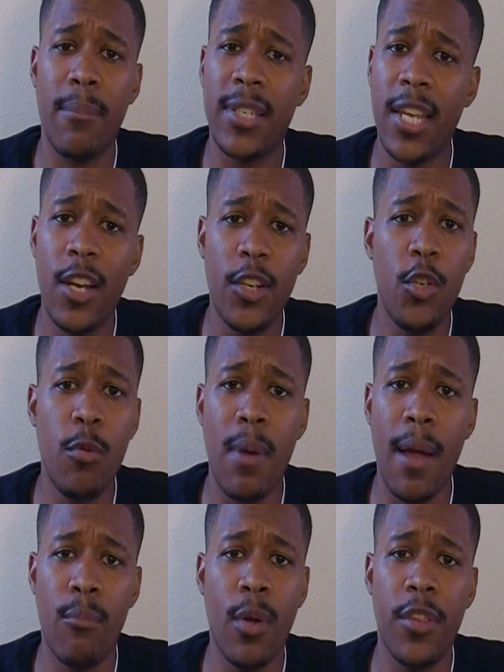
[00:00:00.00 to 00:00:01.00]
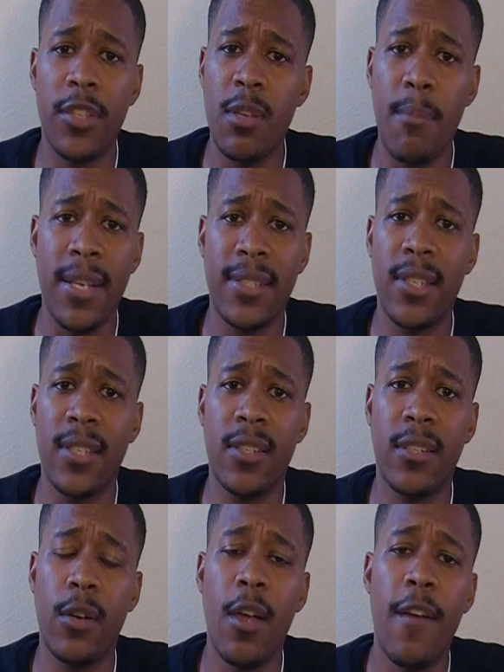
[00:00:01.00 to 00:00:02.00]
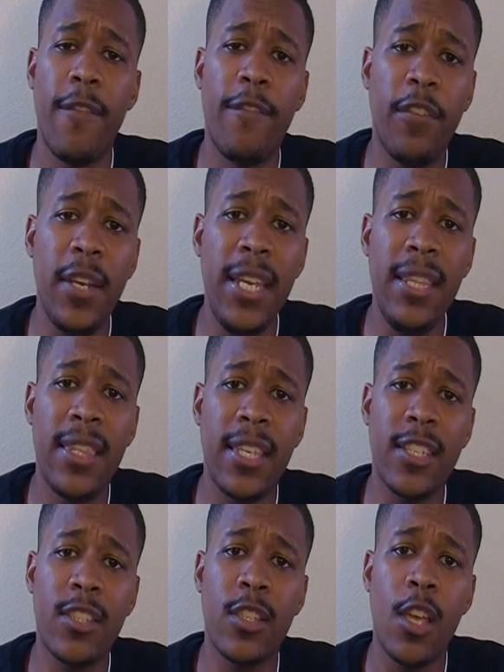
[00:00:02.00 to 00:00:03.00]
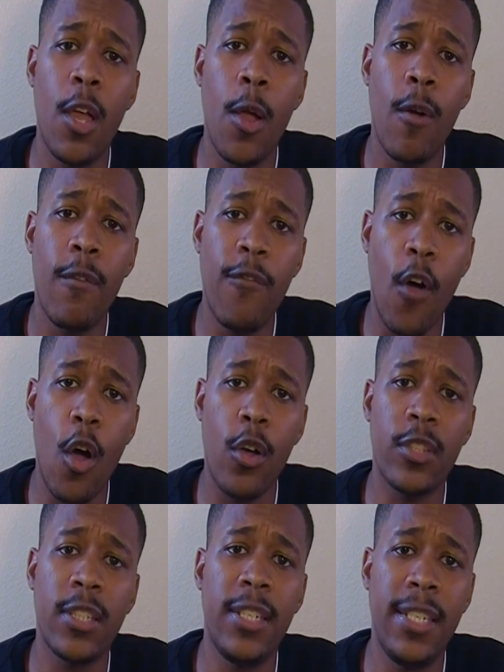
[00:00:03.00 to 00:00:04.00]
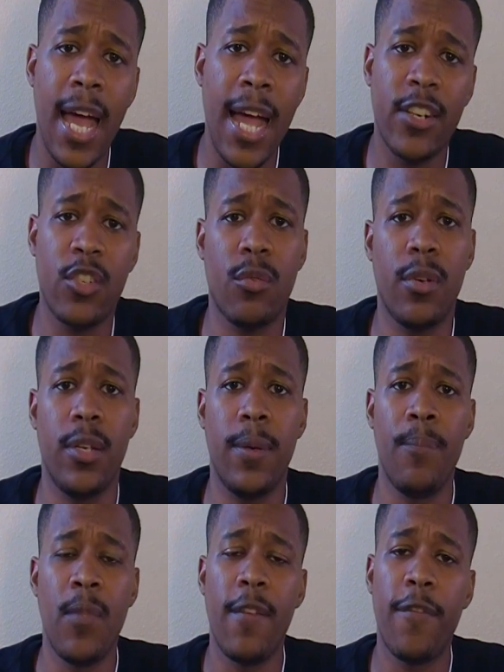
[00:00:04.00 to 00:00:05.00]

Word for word: I'm telling you, my brothers and my sister, flee this false doctrine.